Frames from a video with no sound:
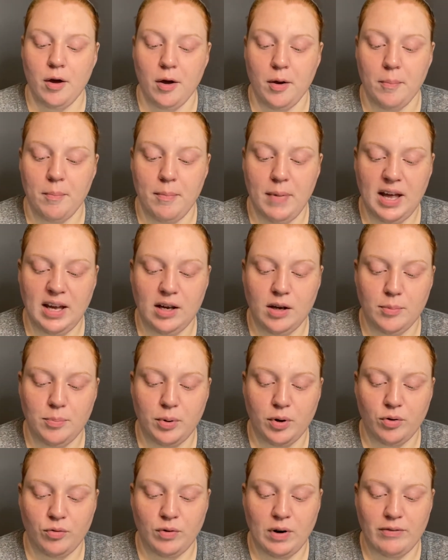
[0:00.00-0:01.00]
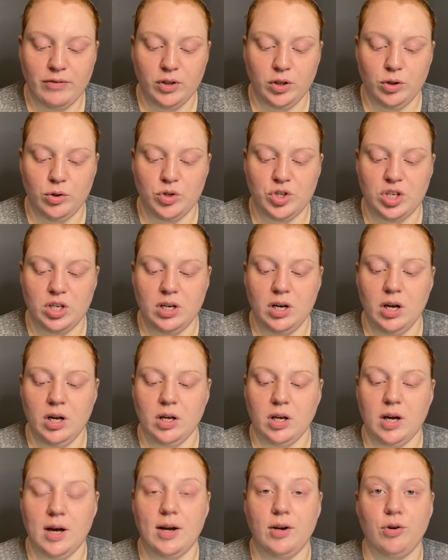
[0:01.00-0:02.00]
Makeup Revolution
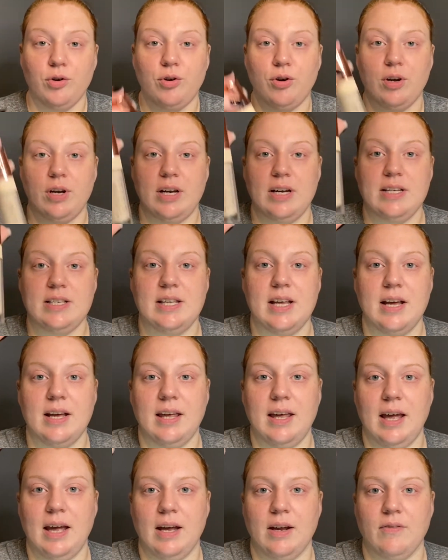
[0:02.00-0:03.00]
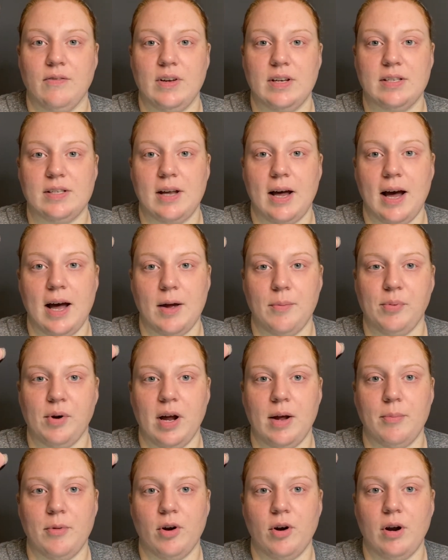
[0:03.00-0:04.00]
Cut Crease Canvas Eye
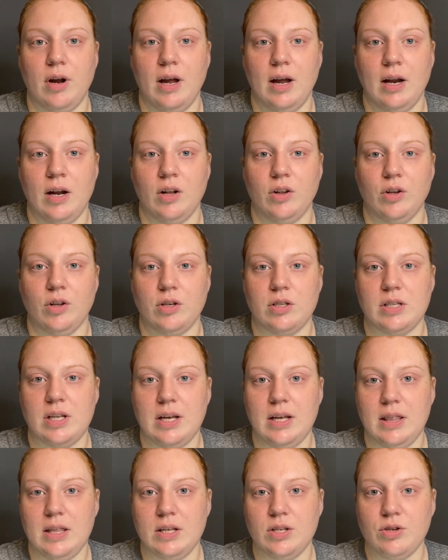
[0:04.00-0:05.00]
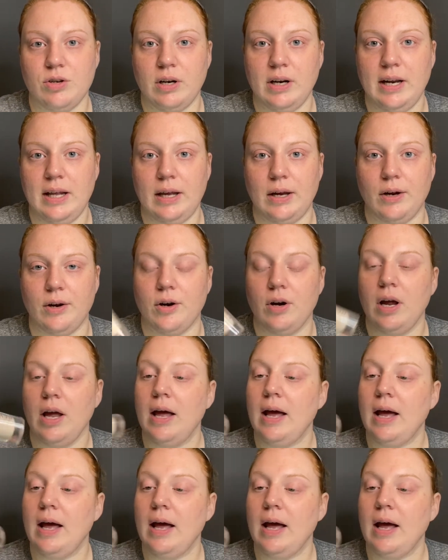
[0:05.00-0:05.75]
Primer. And it looks like this right here.